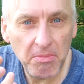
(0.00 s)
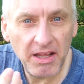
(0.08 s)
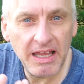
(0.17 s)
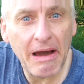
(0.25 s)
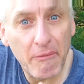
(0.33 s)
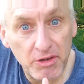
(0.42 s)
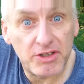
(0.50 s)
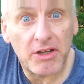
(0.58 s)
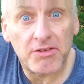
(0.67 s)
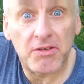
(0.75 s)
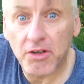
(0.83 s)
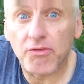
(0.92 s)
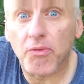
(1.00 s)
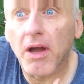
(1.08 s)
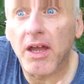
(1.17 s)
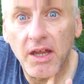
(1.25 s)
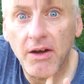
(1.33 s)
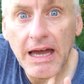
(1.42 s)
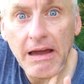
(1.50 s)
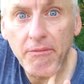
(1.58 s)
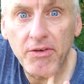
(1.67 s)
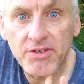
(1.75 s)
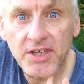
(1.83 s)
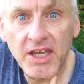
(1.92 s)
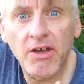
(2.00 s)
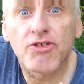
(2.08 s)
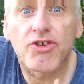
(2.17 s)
but that was just his way. You know, that was his